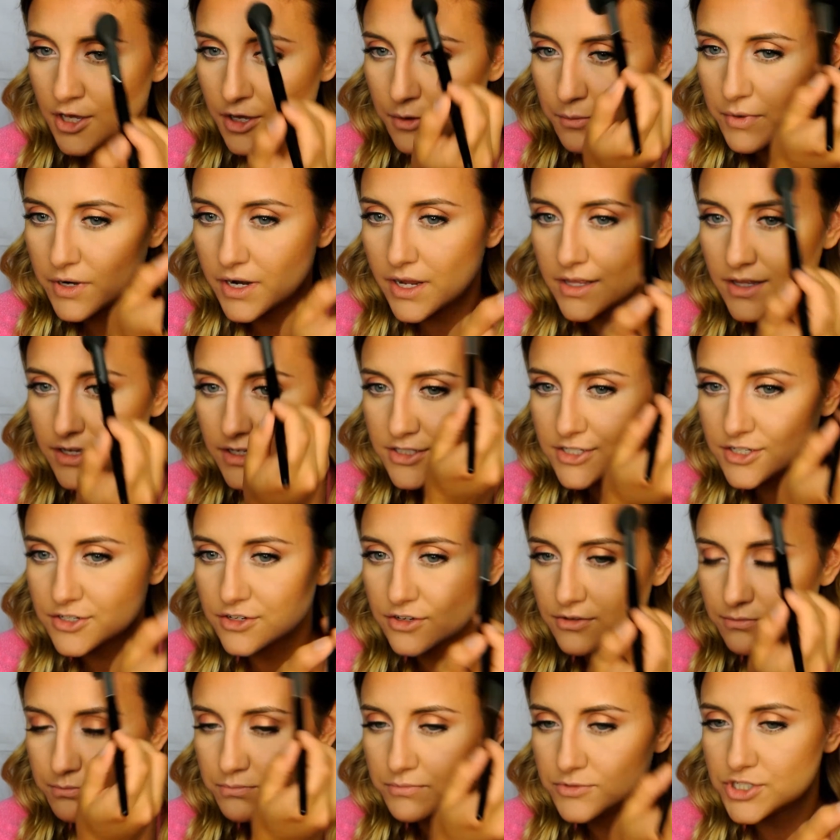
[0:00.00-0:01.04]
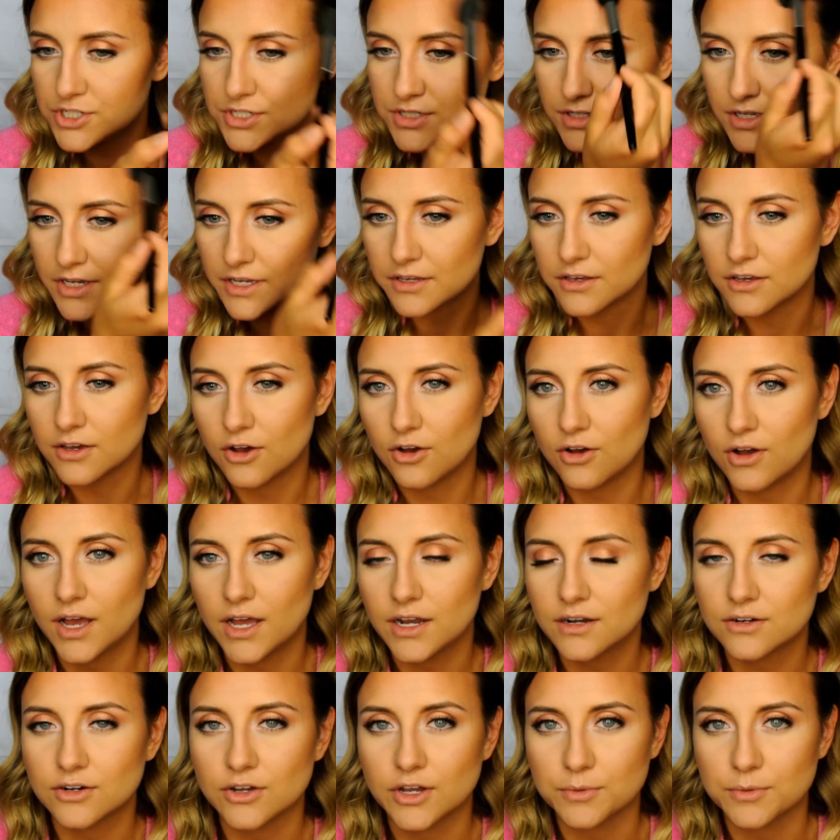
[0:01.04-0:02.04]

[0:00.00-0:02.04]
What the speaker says: But I like to just like, I don't know,